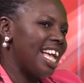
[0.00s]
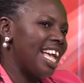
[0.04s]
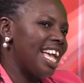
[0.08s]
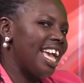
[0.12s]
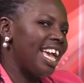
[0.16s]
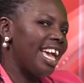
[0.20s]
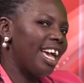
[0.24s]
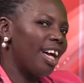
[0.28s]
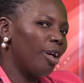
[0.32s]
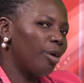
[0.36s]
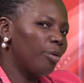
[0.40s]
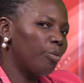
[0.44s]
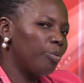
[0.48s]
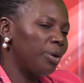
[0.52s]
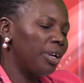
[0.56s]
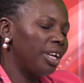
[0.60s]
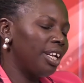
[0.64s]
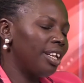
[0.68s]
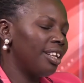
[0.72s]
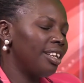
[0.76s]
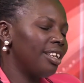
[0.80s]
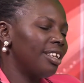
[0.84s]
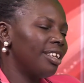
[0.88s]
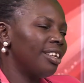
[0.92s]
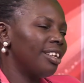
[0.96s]

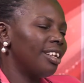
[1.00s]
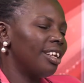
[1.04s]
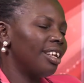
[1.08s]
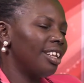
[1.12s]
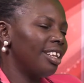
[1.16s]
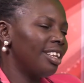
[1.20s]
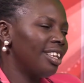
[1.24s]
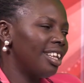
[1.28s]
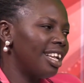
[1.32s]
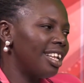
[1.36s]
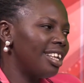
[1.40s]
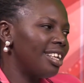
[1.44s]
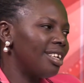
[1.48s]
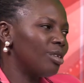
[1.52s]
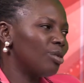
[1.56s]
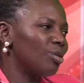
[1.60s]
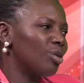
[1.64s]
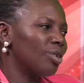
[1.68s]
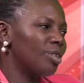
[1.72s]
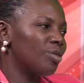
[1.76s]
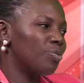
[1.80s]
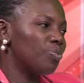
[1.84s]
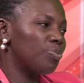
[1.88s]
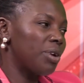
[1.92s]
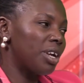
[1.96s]
Helping learners
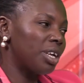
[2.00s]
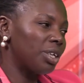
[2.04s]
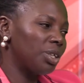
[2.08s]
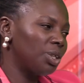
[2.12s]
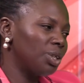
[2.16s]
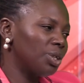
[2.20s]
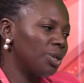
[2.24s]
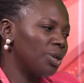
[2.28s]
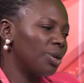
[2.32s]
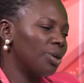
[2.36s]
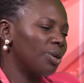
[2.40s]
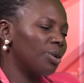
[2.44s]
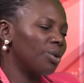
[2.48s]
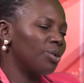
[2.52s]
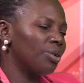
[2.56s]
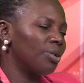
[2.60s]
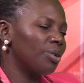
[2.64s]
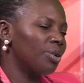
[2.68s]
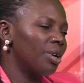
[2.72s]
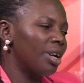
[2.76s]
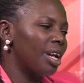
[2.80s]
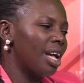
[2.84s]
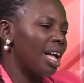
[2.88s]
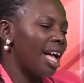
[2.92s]
with special